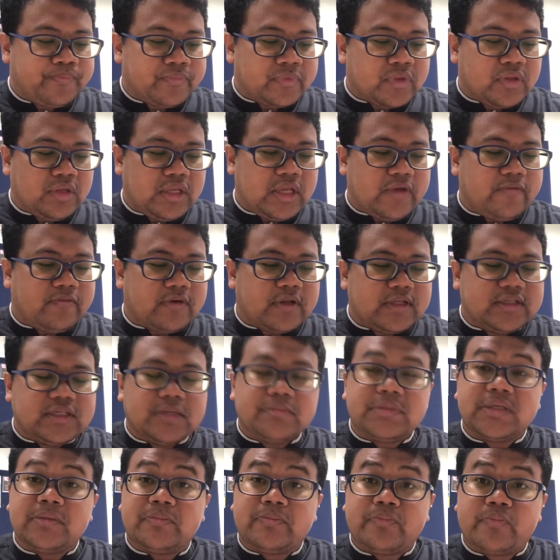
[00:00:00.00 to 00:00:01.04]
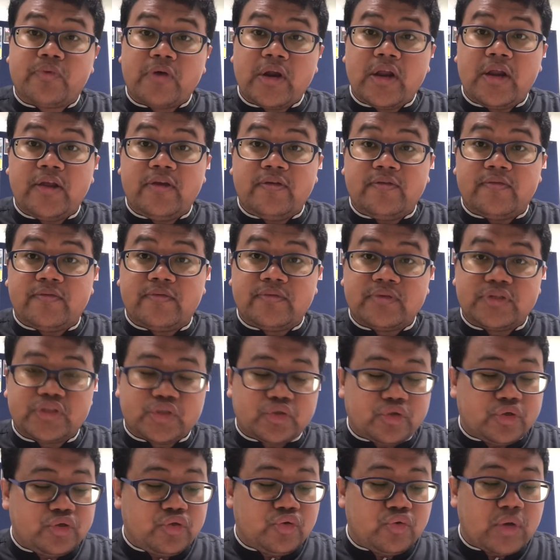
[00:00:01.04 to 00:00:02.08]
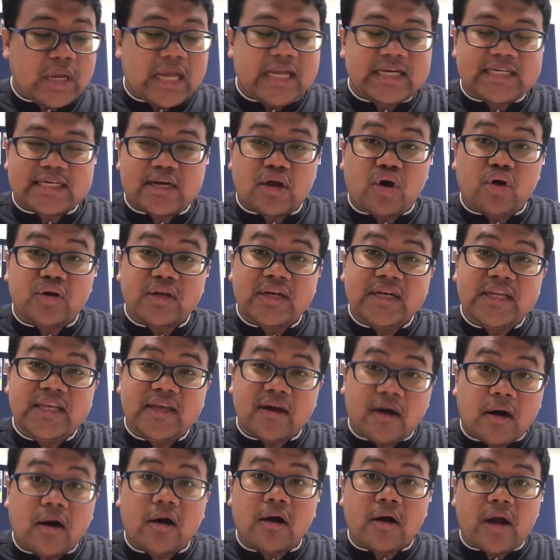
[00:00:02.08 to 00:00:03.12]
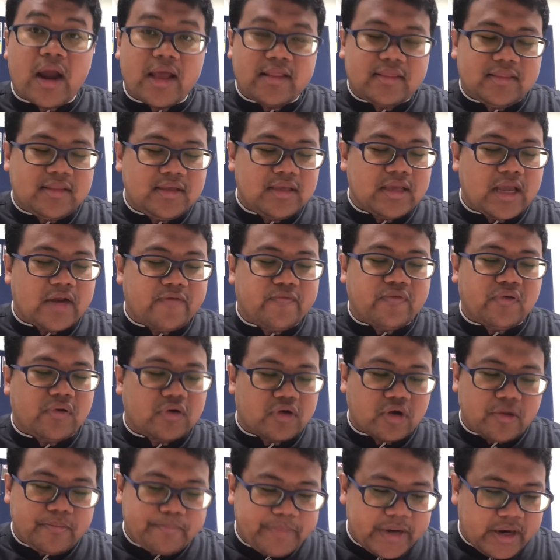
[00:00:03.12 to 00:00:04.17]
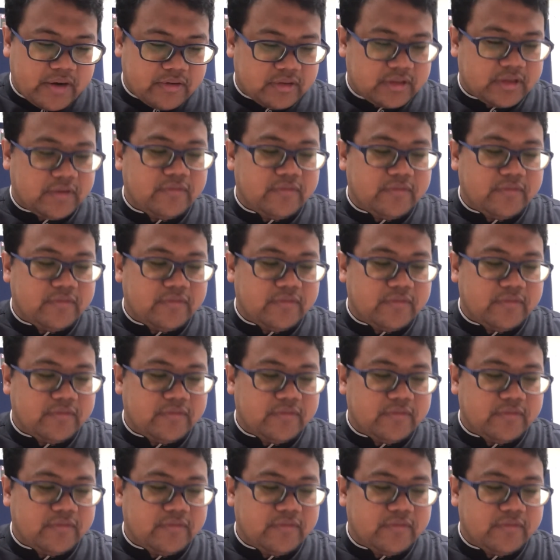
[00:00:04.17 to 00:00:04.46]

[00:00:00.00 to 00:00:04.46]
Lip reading: Okay, for example, brave, so you add only R at the end for comparative,